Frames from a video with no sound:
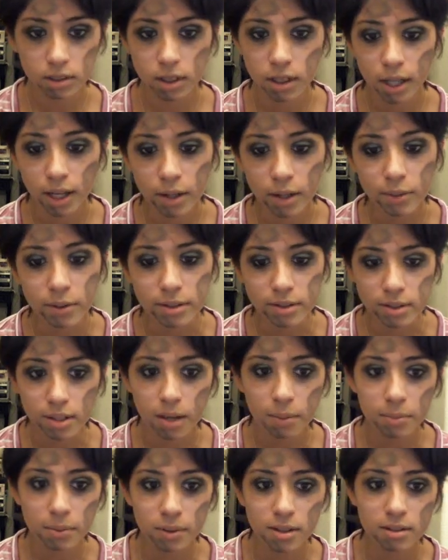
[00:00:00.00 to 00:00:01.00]
How do I
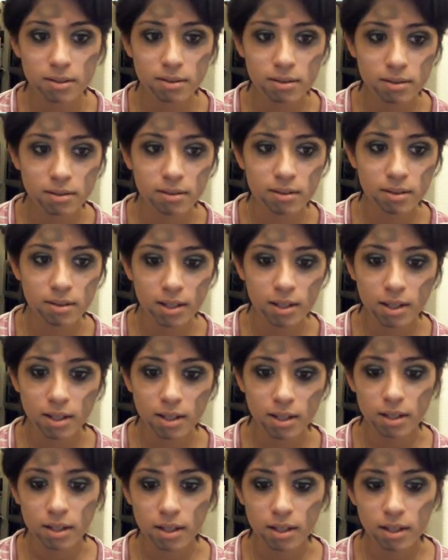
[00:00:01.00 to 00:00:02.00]
stop this?
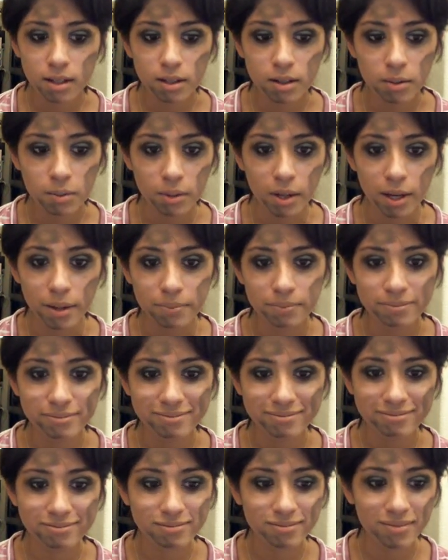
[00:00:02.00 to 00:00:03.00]
Okay,
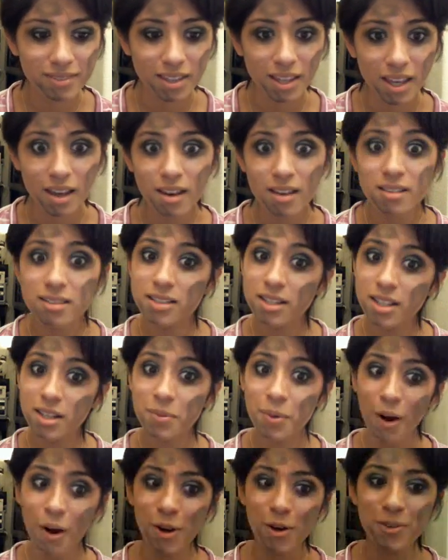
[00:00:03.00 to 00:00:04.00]
see you
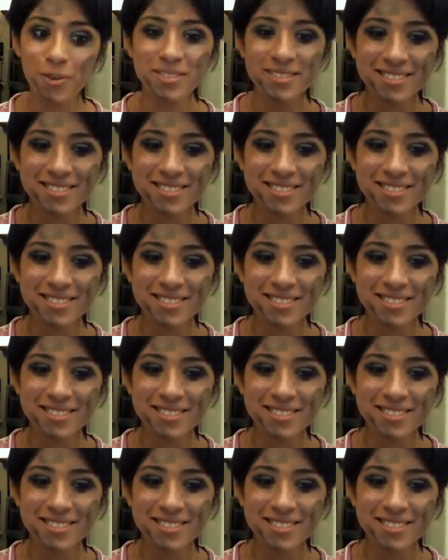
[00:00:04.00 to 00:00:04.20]
tomorrow.